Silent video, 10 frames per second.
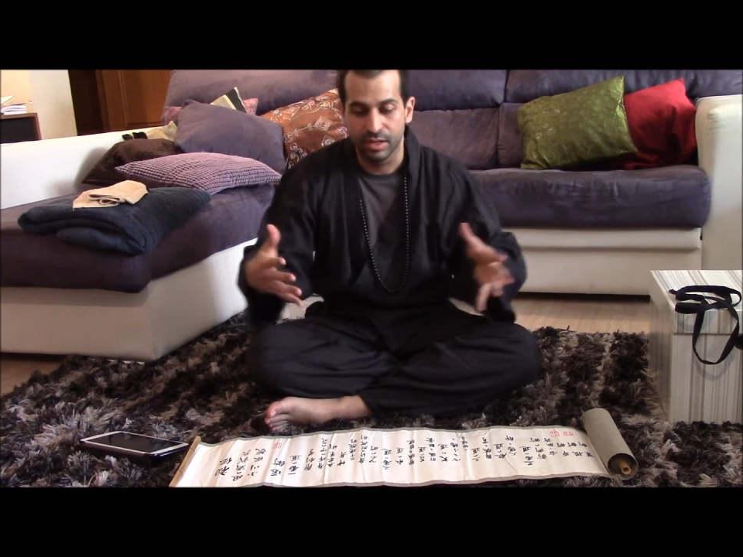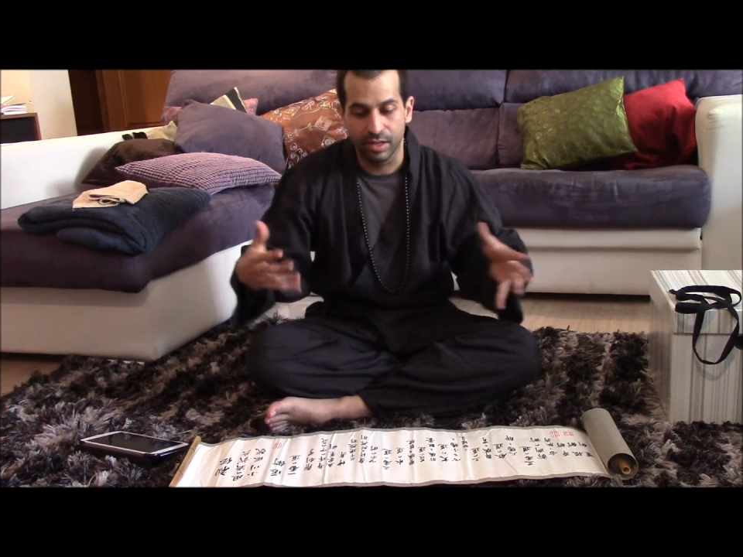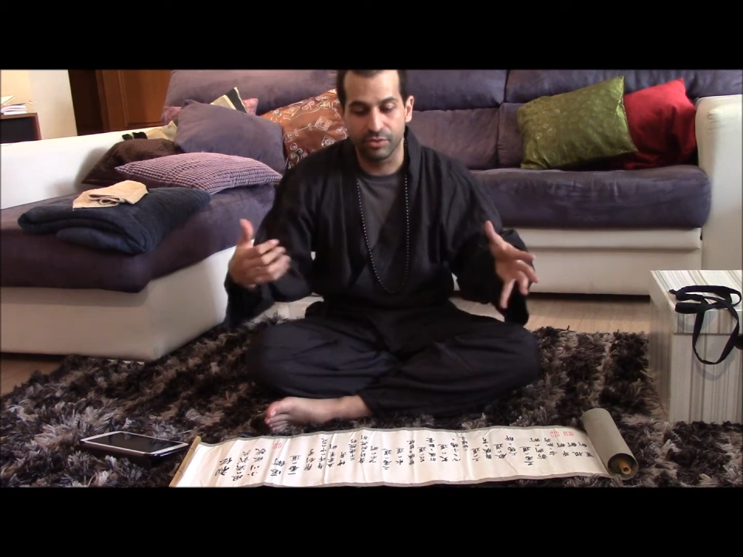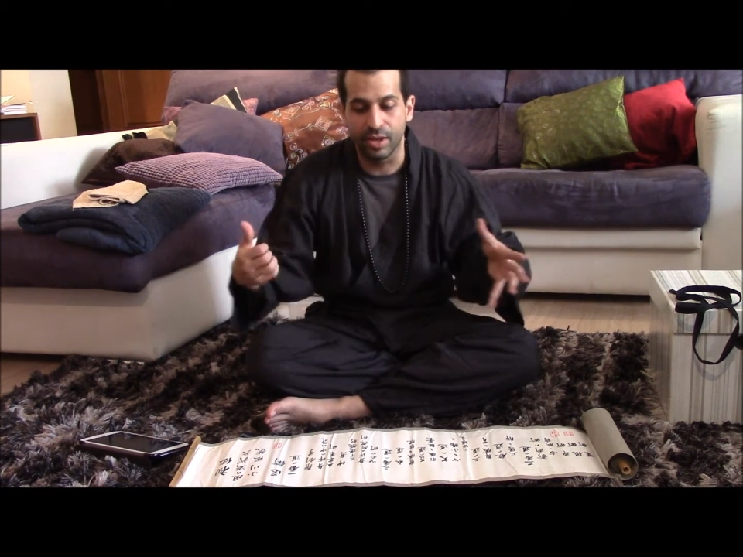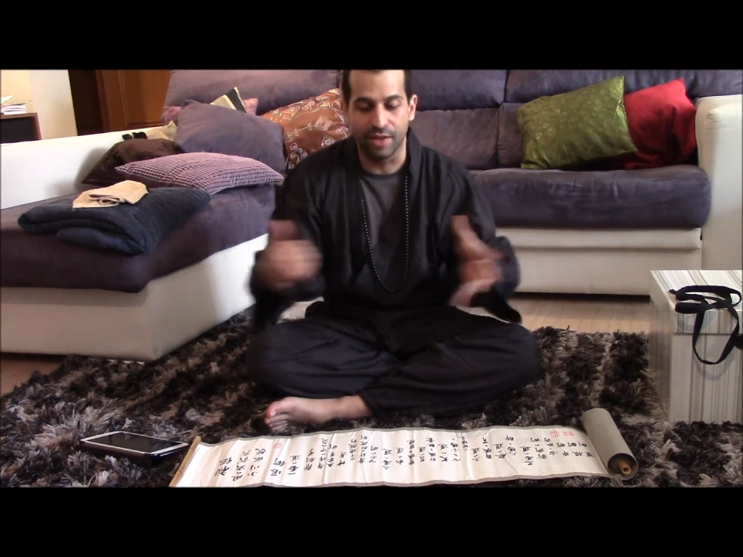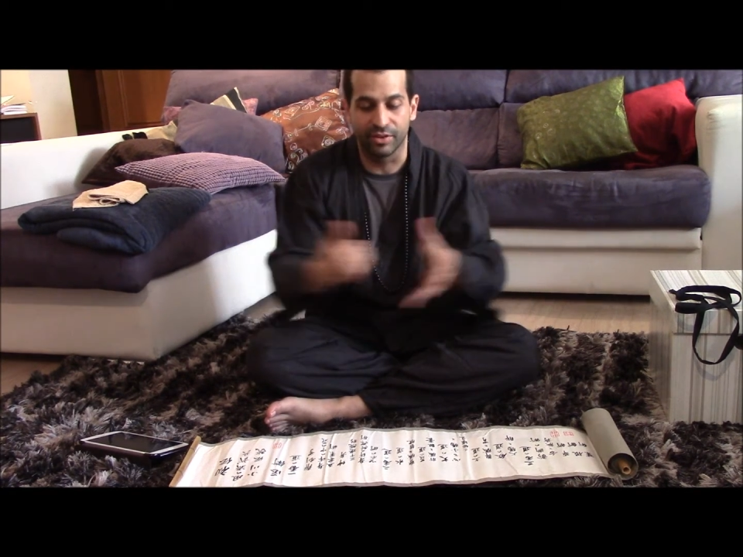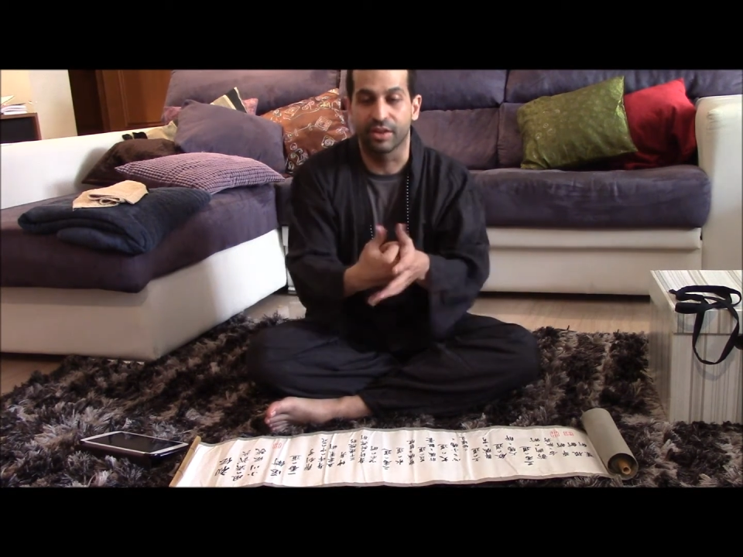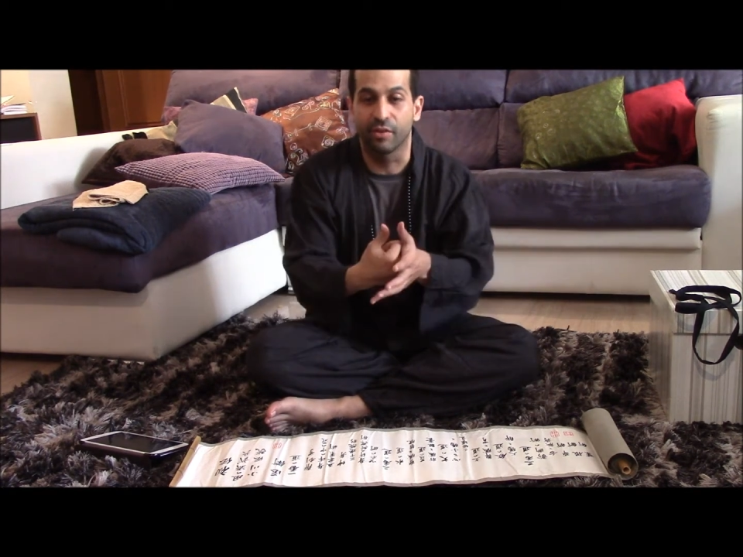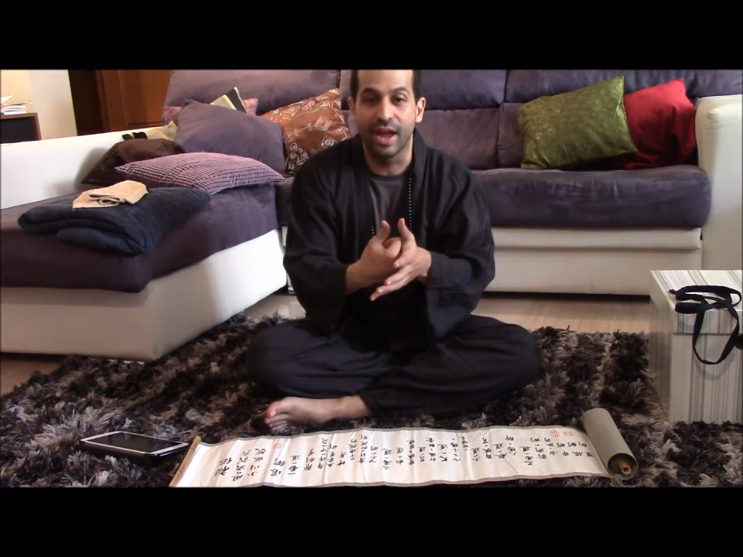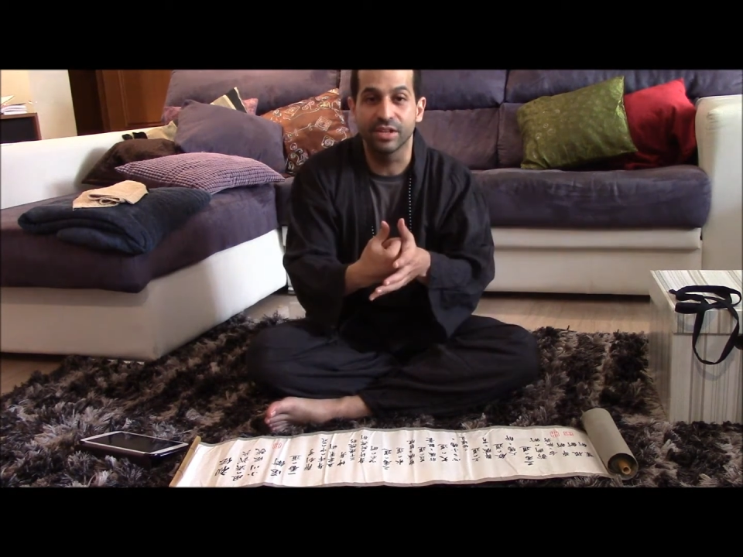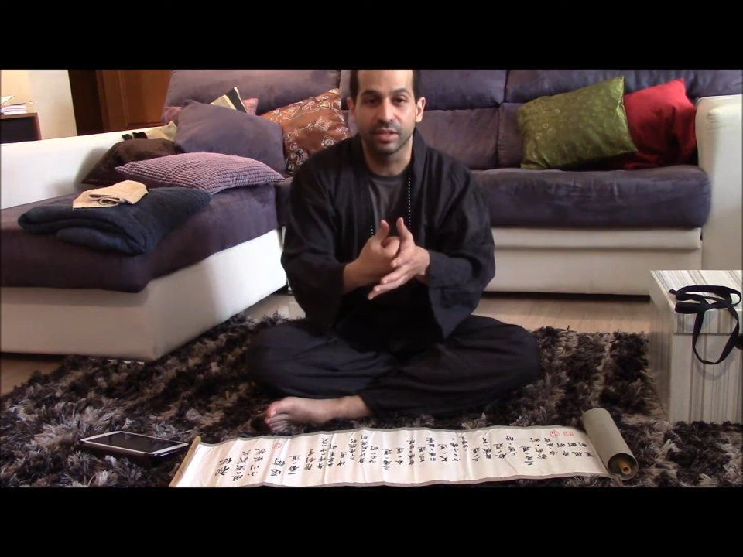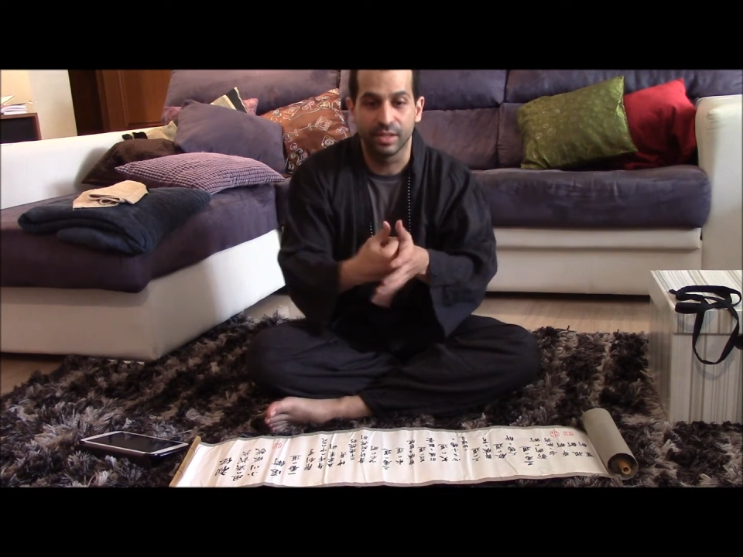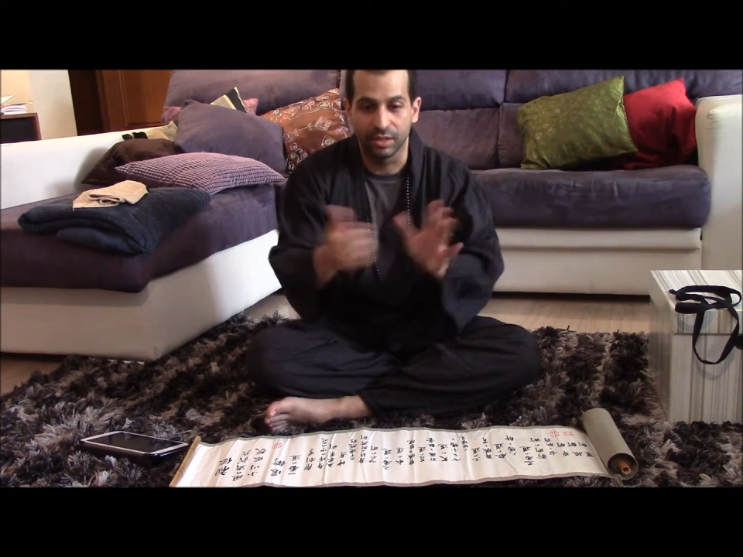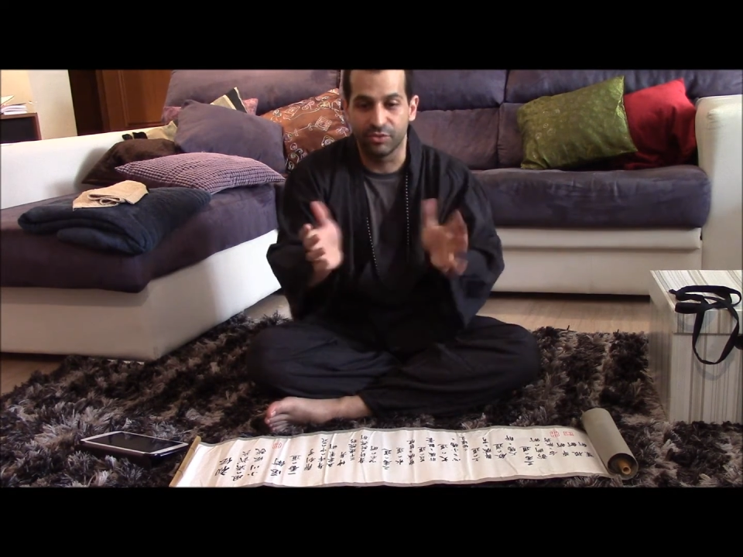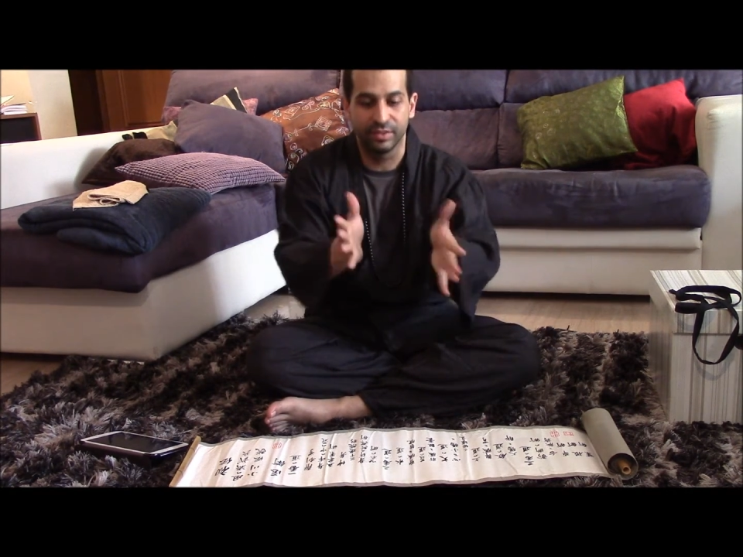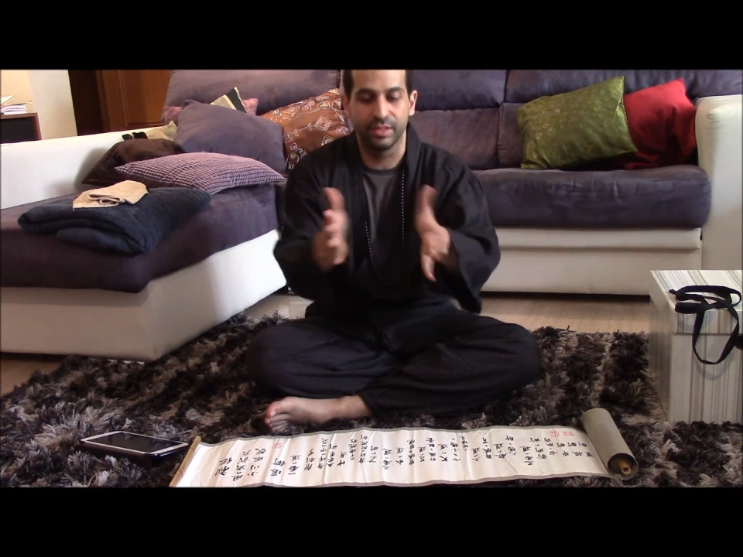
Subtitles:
If you have a crash, the first